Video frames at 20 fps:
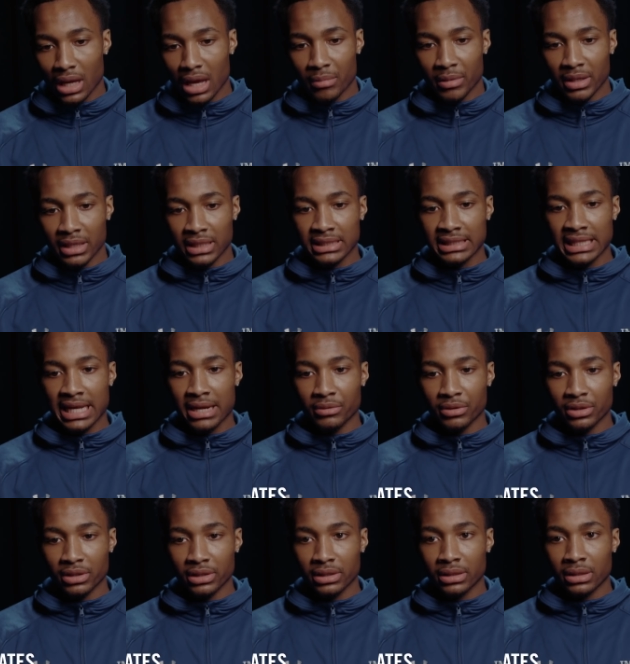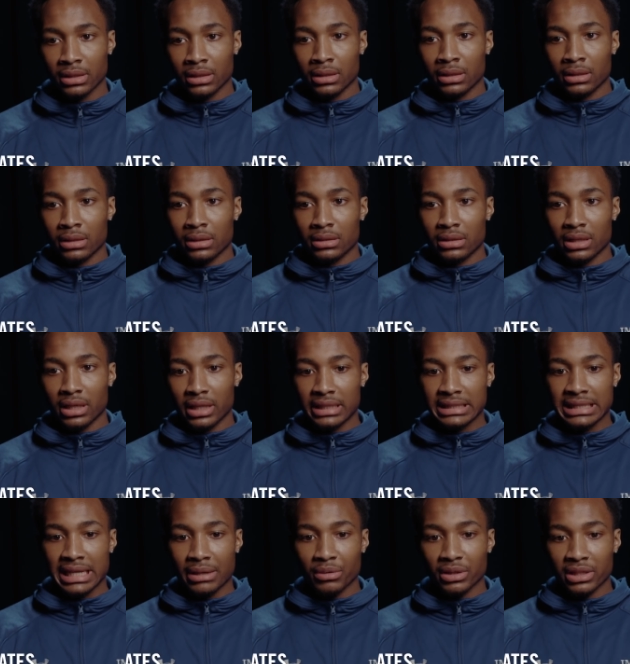I mean, it's not
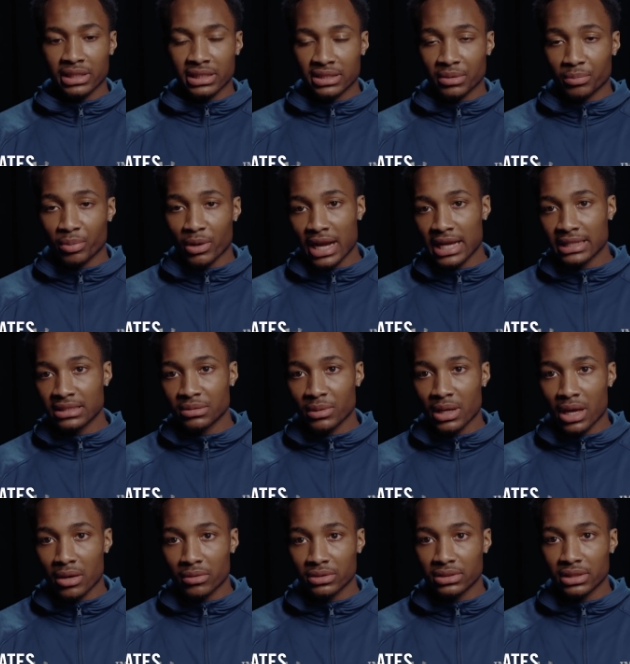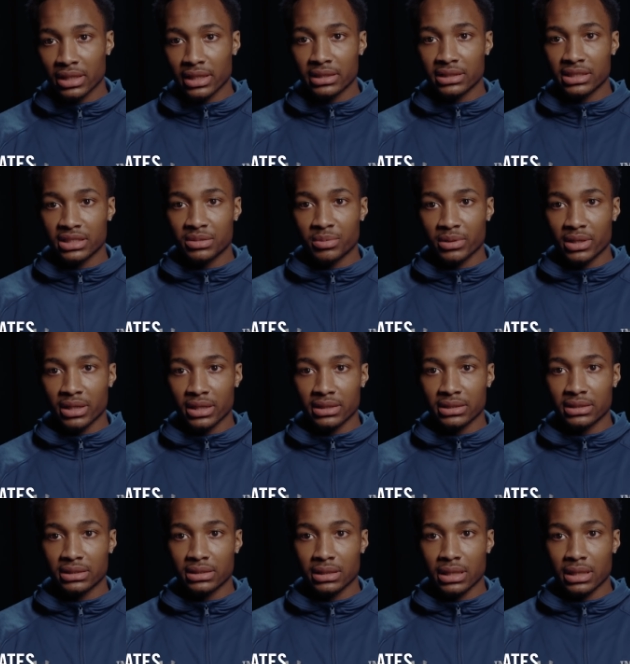really a surprise to me, I would say, just because